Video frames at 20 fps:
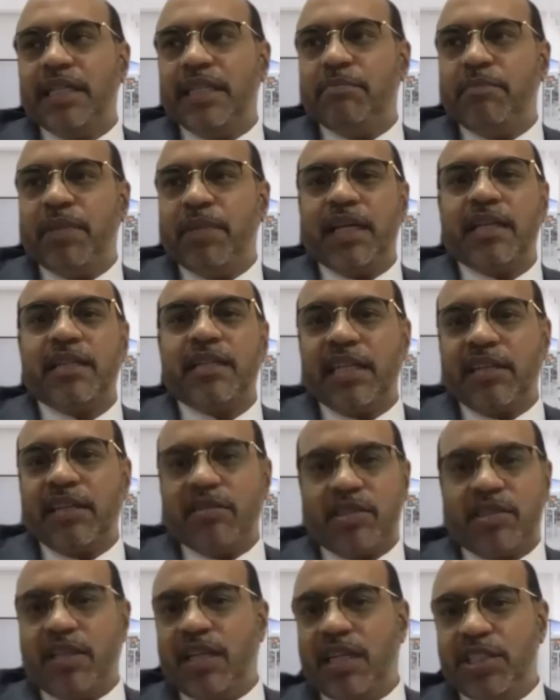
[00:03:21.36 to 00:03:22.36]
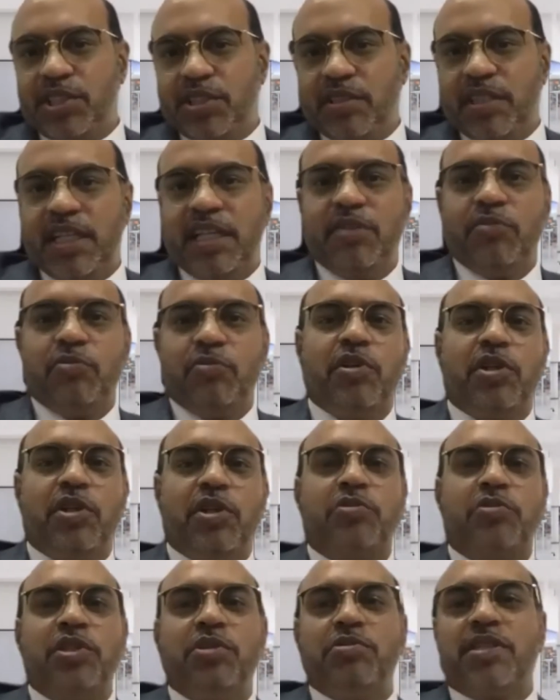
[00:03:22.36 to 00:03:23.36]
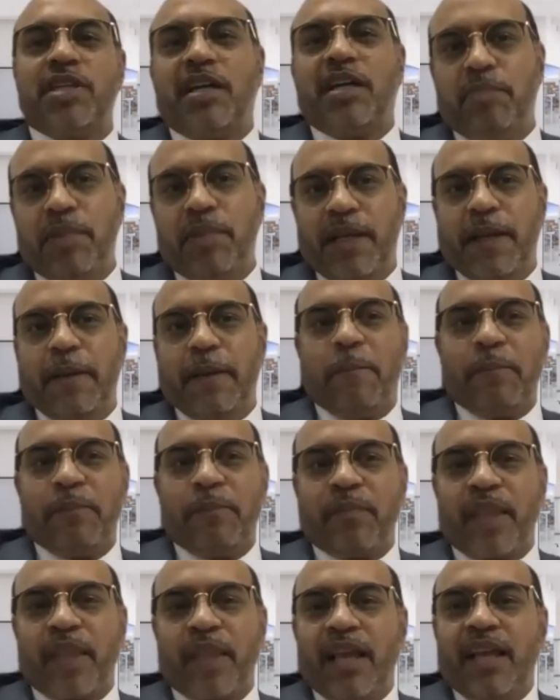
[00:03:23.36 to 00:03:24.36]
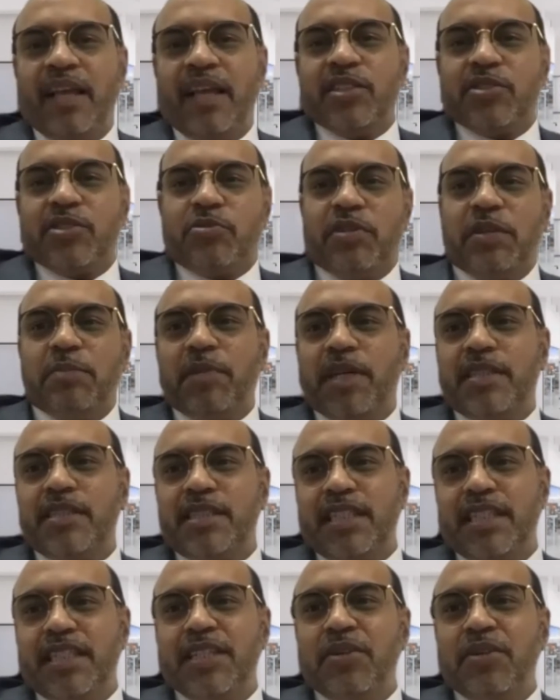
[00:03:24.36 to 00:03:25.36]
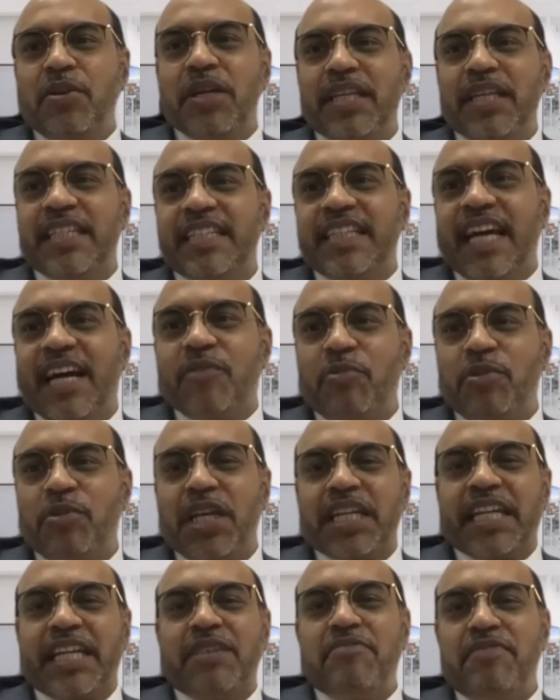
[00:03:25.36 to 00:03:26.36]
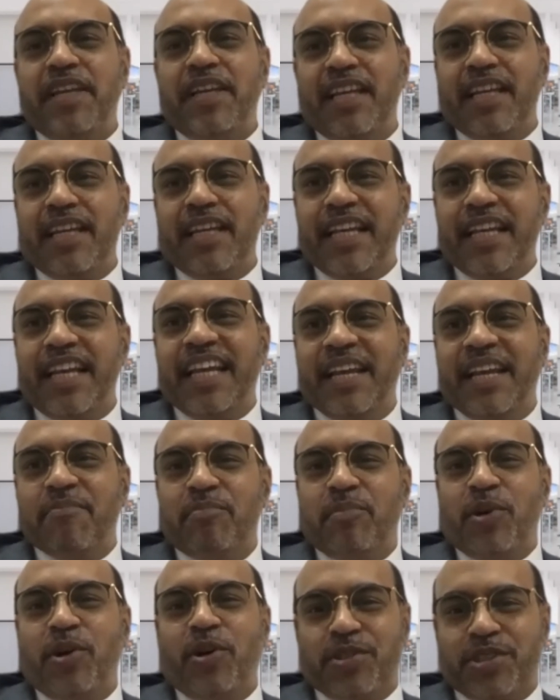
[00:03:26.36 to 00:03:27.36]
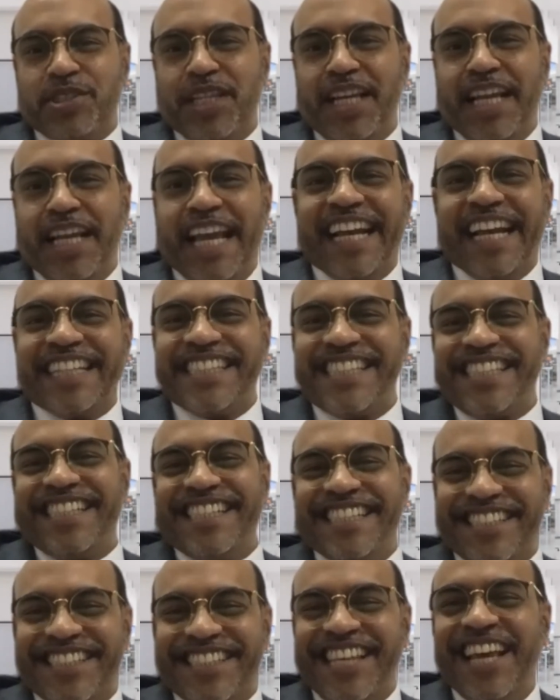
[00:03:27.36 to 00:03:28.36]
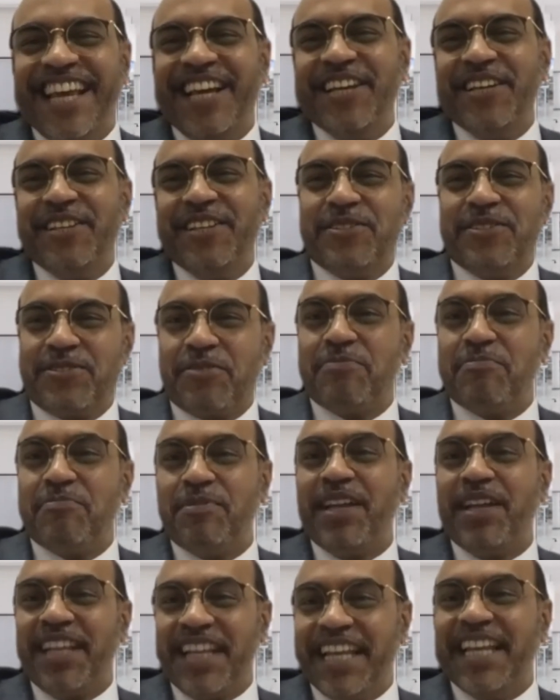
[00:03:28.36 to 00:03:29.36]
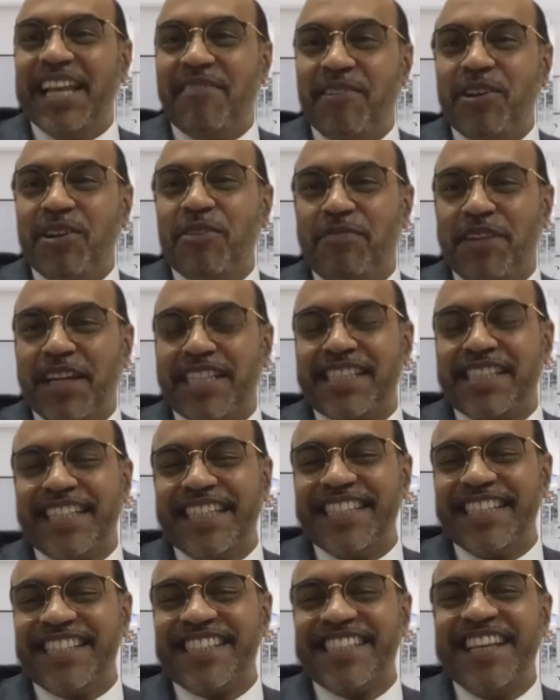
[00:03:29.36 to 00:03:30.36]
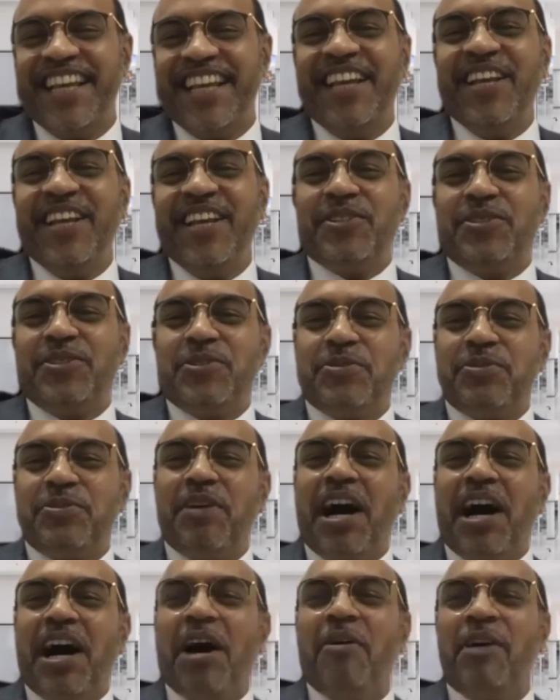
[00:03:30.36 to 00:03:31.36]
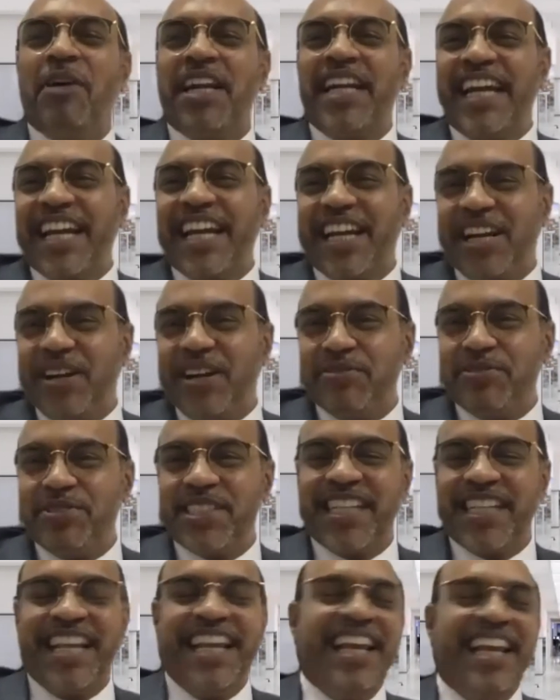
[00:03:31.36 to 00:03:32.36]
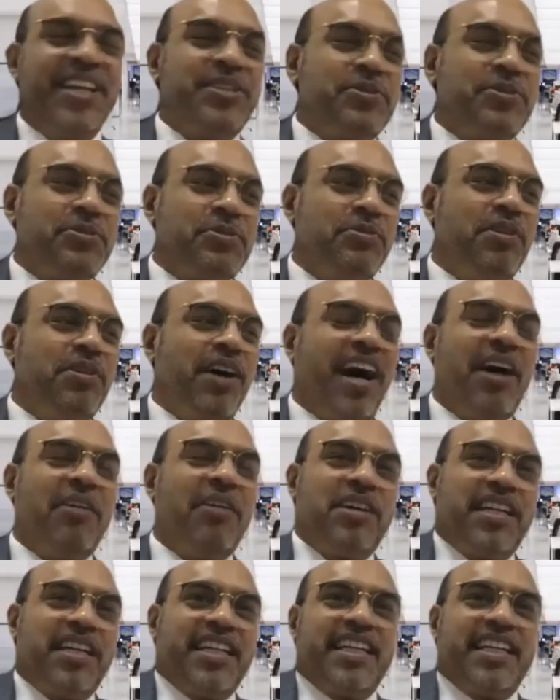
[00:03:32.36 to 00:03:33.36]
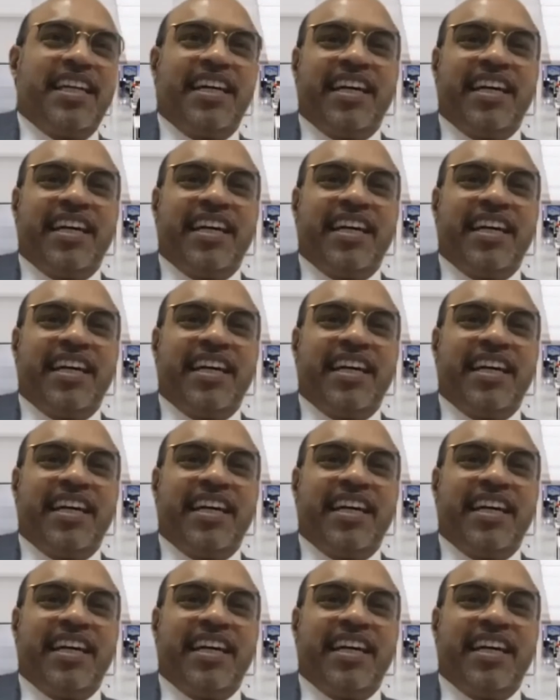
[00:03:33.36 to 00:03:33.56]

bank reconciliation, and we want to use RPA. So imagine we are giving a bot access to the level of access to our accounts, to our